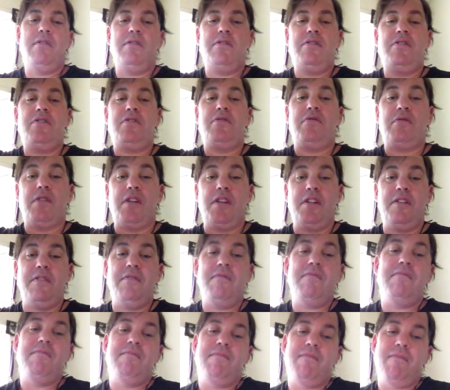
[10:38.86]
Straight.
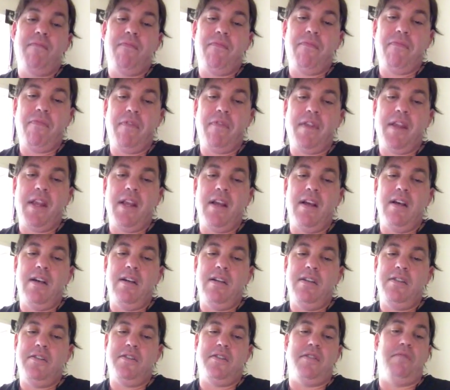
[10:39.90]

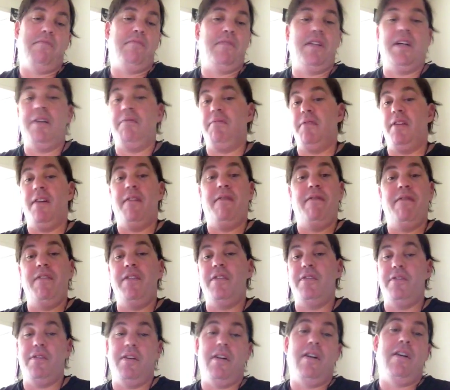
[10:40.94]
Sometimes I
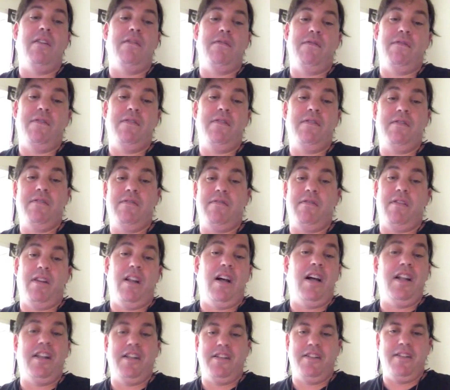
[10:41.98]
veered off. A
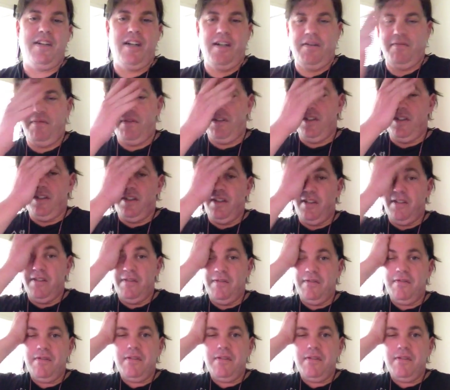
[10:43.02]
lot of times I did.